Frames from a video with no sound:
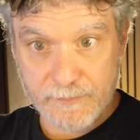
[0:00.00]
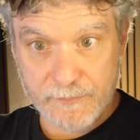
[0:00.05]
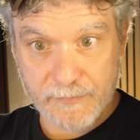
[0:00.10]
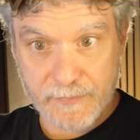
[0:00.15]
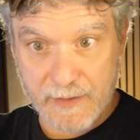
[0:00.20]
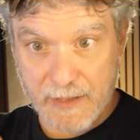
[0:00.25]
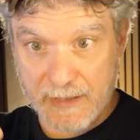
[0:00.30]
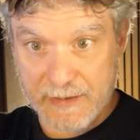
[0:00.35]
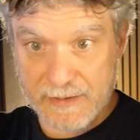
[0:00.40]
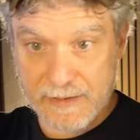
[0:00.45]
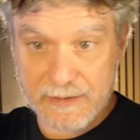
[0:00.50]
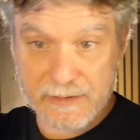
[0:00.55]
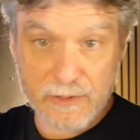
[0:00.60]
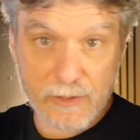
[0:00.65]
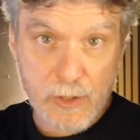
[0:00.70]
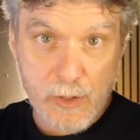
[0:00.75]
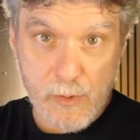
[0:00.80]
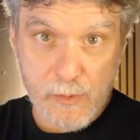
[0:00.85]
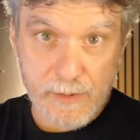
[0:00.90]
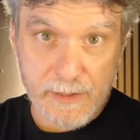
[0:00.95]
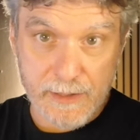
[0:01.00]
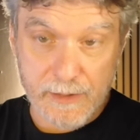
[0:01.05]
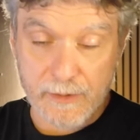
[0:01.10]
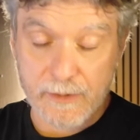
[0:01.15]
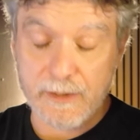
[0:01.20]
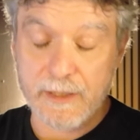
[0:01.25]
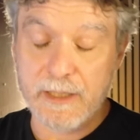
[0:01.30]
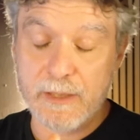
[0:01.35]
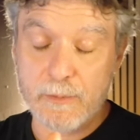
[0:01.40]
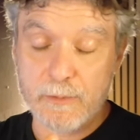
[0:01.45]
It didn't go here,
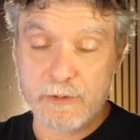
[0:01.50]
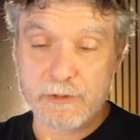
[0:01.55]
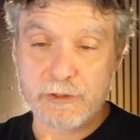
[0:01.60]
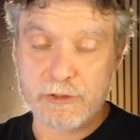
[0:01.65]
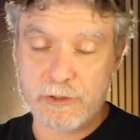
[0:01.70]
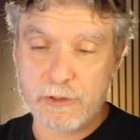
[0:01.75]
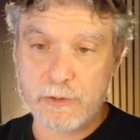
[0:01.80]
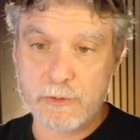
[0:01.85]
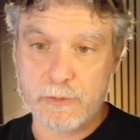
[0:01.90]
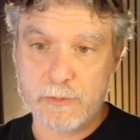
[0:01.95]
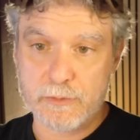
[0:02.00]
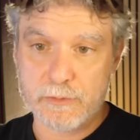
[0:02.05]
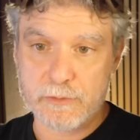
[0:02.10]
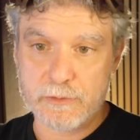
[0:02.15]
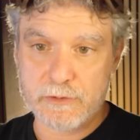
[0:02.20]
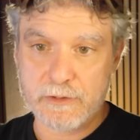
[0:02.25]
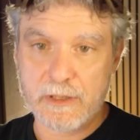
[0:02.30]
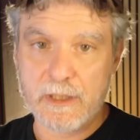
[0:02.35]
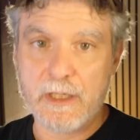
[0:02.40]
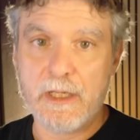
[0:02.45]
it was used.